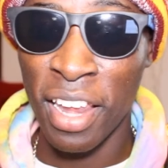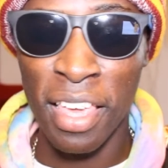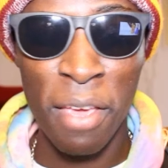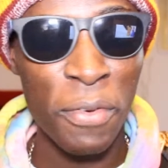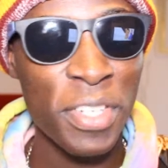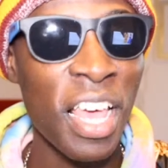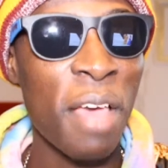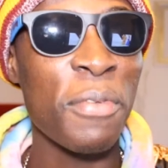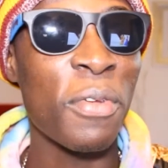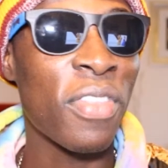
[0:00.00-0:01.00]
Like, every
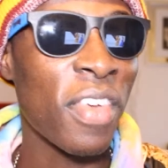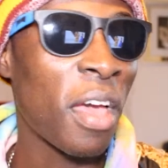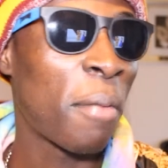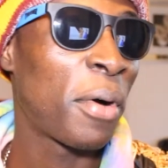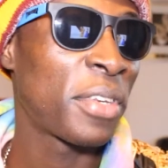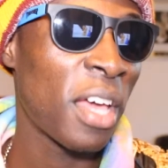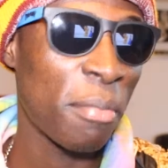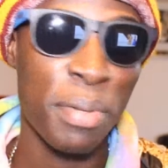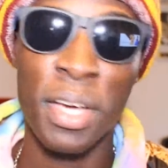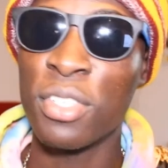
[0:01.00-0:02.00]
time you think about
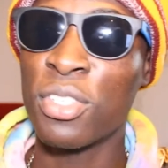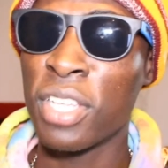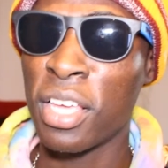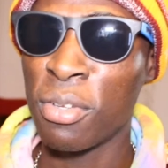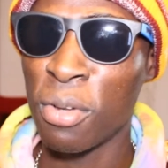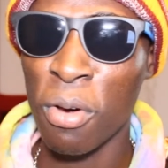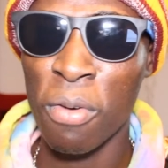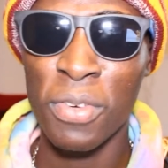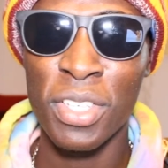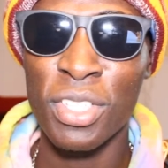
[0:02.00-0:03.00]
that person that you
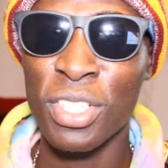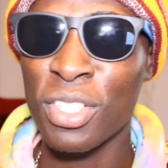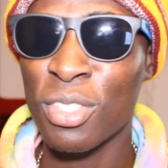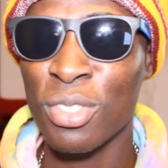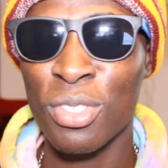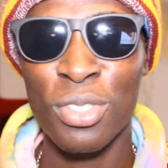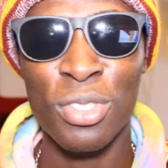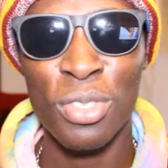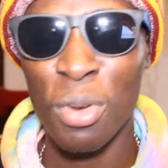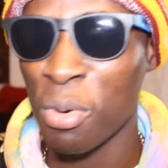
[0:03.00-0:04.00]
love, it's just
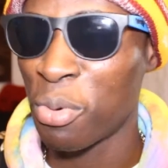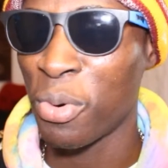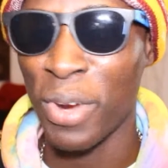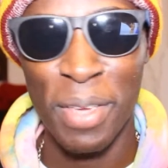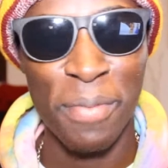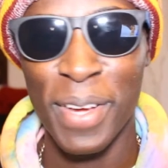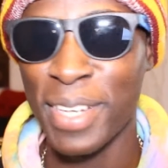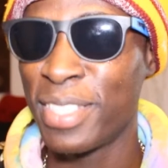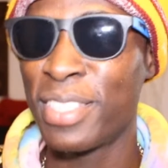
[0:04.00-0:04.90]
so great, man.